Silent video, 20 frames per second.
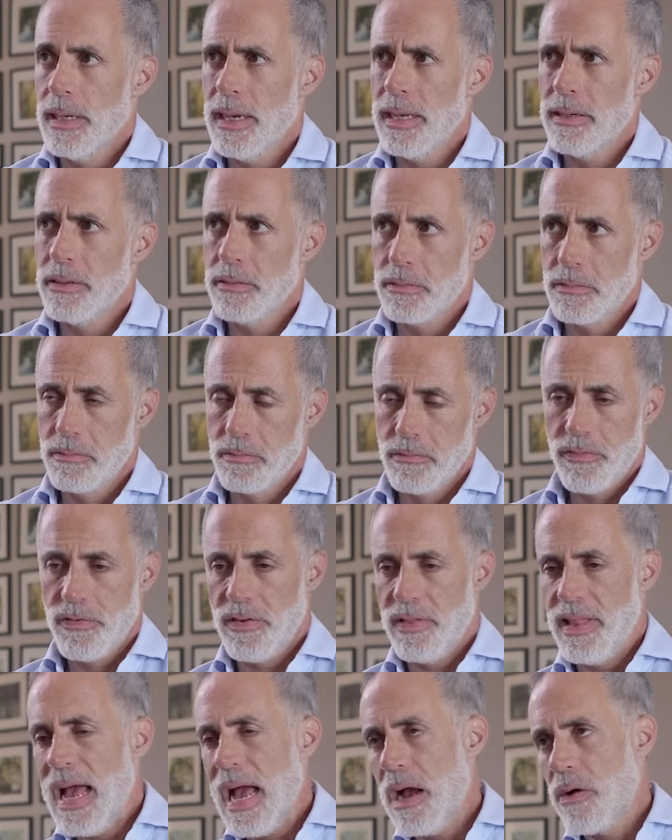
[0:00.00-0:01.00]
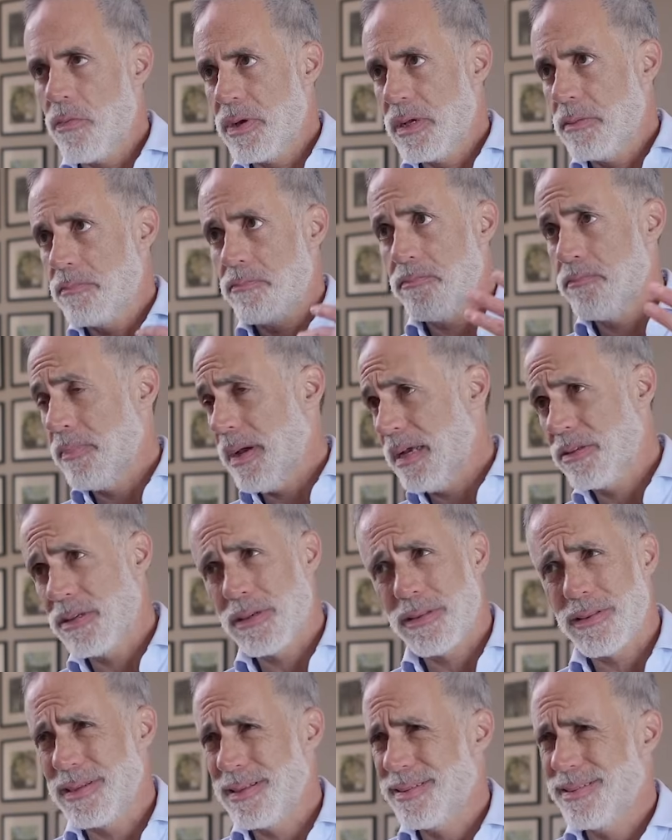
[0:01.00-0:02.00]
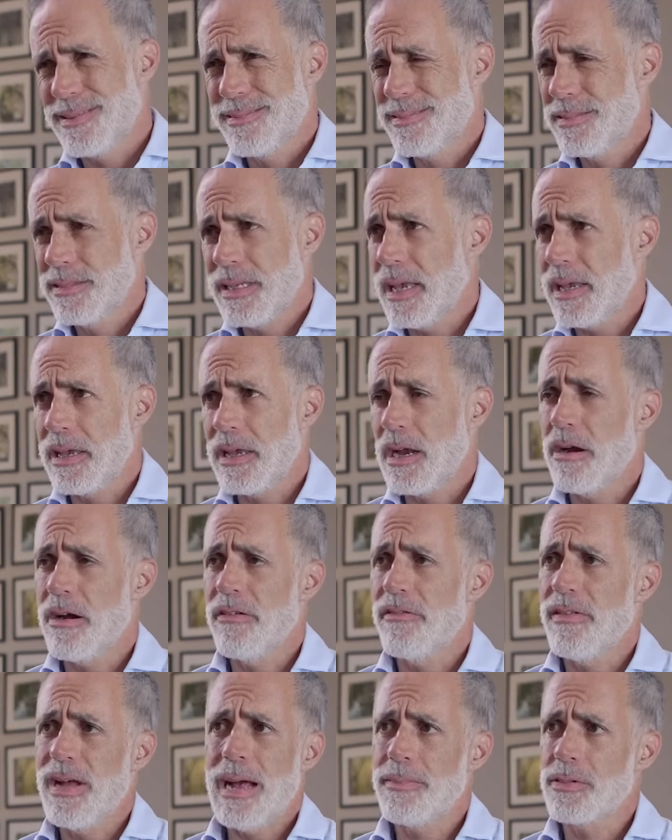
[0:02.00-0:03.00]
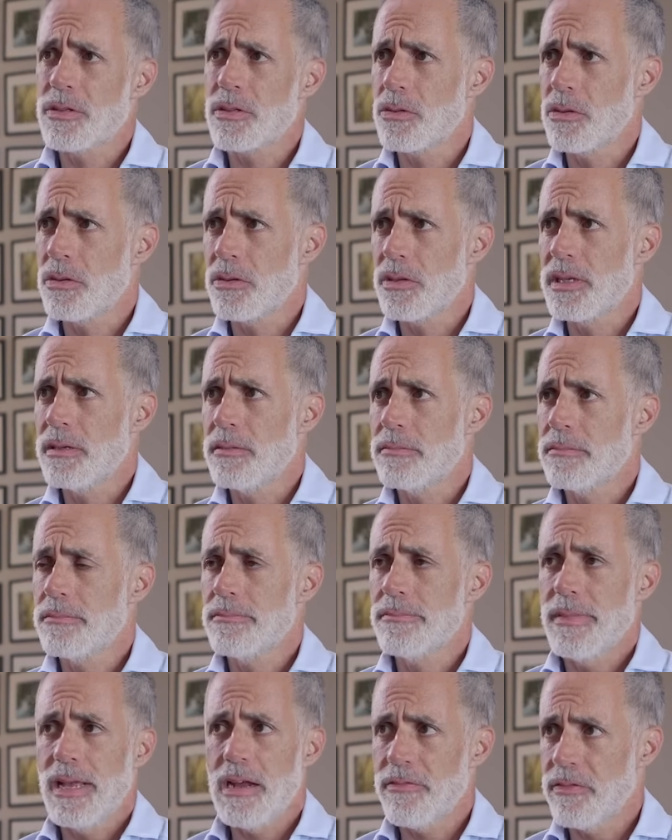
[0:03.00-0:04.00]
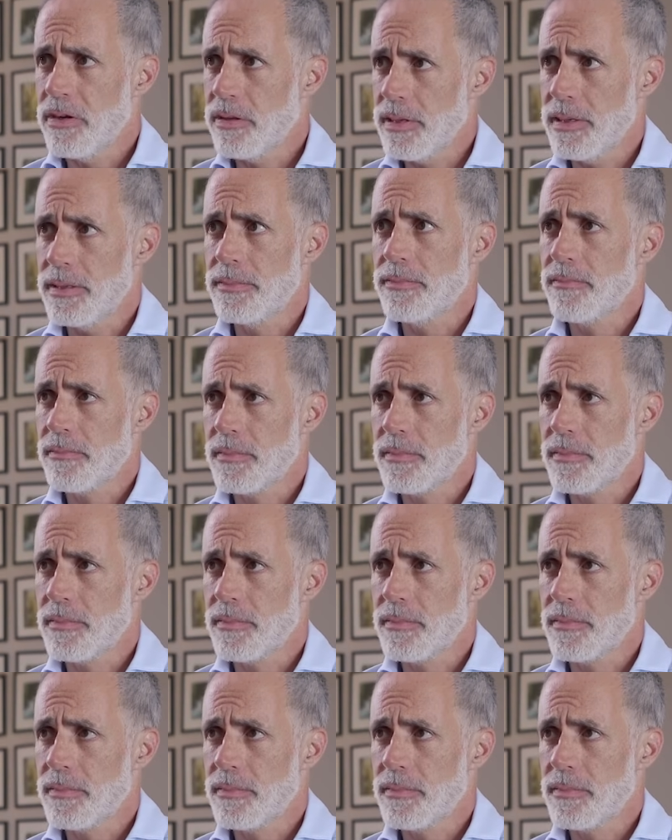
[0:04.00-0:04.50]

and for that we basically take care of absolutely everything